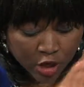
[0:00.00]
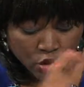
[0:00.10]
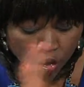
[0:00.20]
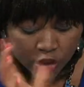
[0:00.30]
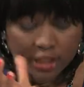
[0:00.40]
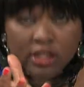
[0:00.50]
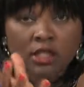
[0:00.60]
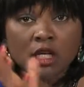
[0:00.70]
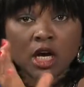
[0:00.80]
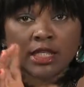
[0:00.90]
do
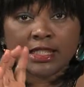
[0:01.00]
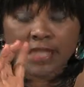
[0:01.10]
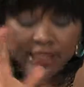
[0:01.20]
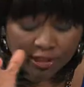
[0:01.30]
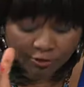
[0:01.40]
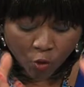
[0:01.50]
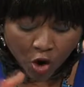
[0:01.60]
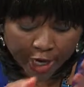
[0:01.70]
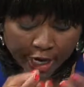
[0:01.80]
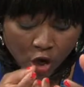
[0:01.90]
this detective
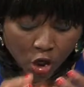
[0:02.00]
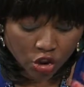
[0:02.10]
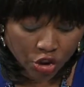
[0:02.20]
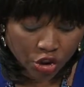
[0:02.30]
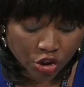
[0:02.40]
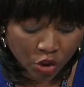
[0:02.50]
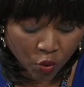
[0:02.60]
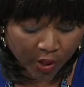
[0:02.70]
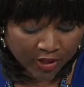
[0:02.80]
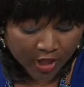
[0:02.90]
work in conjunction
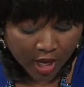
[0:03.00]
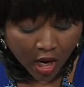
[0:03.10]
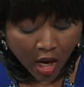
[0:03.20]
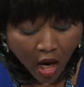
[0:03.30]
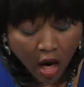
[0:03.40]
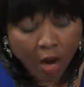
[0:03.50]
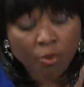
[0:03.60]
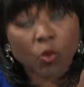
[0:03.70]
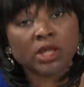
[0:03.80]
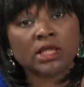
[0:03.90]
with
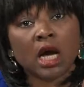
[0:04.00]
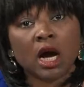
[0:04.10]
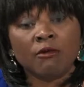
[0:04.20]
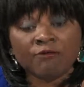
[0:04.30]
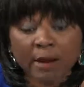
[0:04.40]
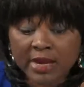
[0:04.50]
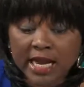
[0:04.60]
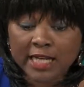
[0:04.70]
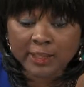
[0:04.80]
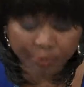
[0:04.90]
um, with uh,
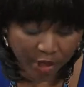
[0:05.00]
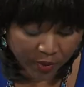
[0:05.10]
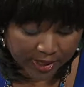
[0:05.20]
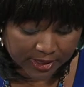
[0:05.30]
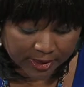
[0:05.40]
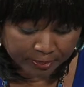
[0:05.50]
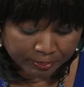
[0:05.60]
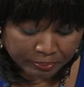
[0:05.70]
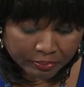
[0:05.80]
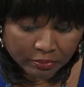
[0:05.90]
familiar spirits.
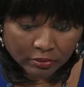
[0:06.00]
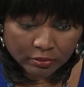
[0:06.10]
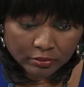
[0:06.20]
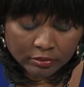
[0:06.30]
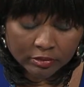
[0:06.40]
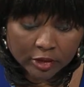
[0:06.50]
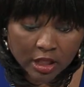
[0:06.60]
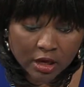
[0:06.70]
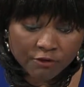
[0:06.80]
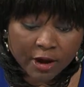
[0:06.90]

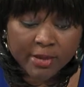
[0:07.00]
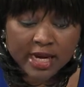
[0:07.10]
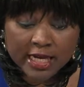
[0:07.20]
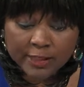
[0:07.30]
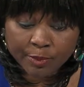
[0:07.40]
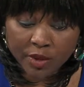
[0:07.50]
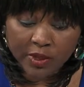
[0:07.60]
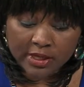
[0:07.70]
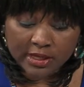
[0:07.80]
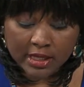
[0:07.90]
Familiar
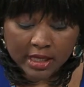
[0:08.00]
spirits.